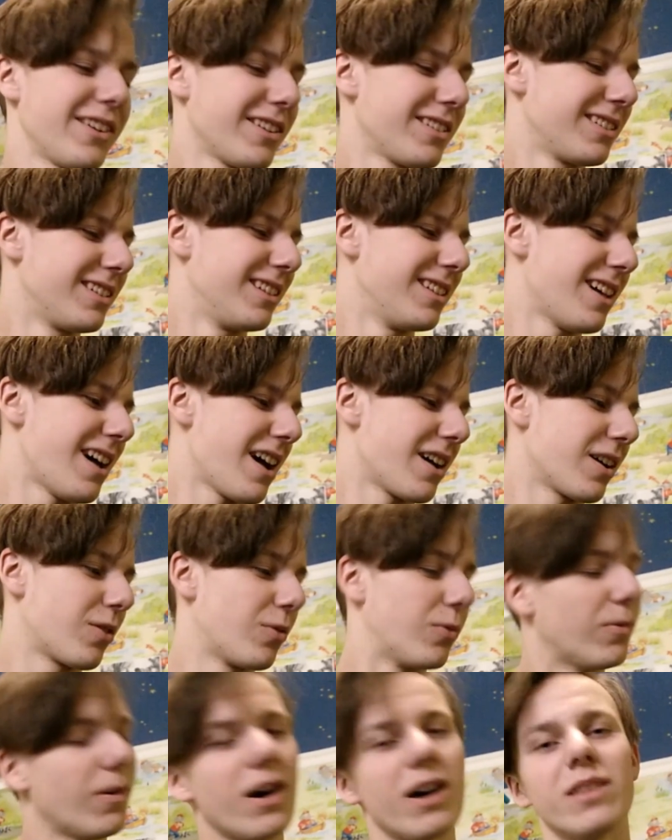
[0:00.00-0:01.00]
really
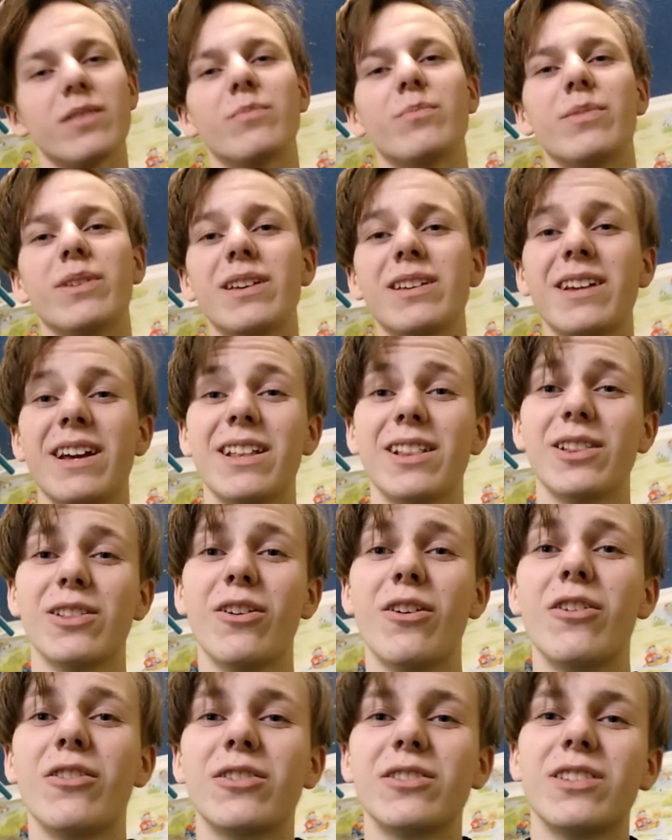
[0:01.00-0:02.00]
like one big and
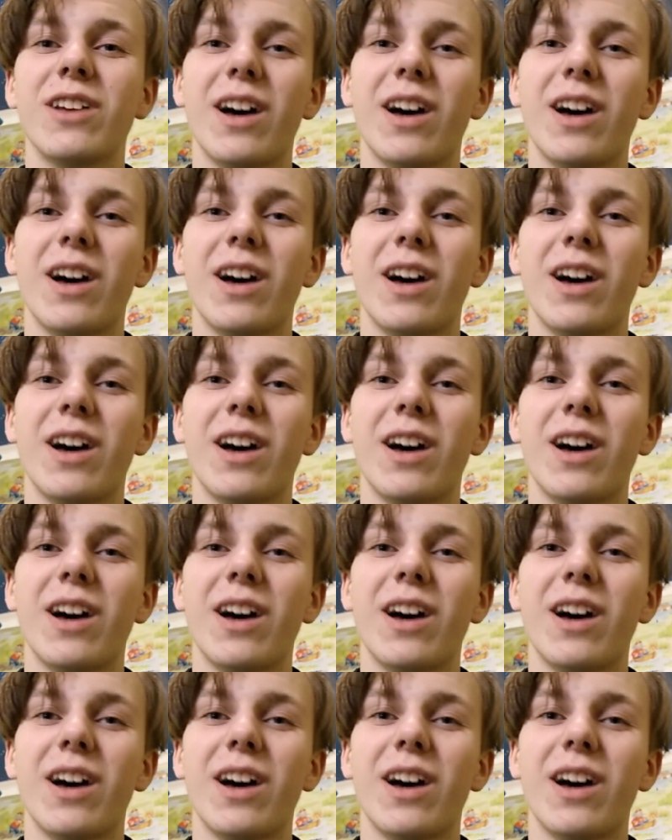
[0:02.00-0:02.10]
long